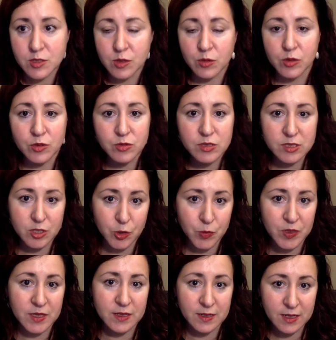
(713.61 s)
So you
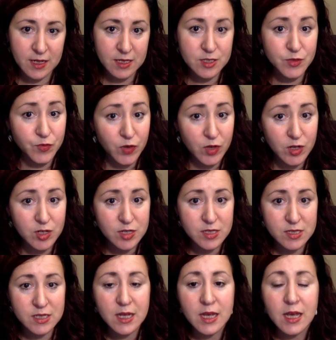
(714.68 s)
determine the needs
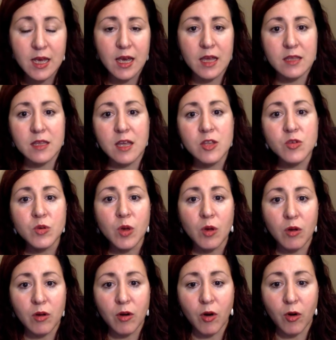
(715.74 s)
first, and then you
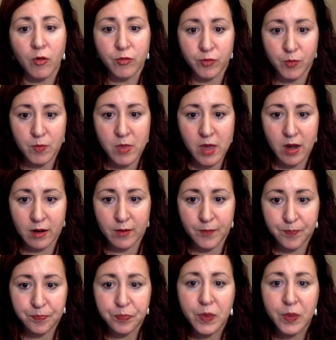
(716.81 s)
can go from there.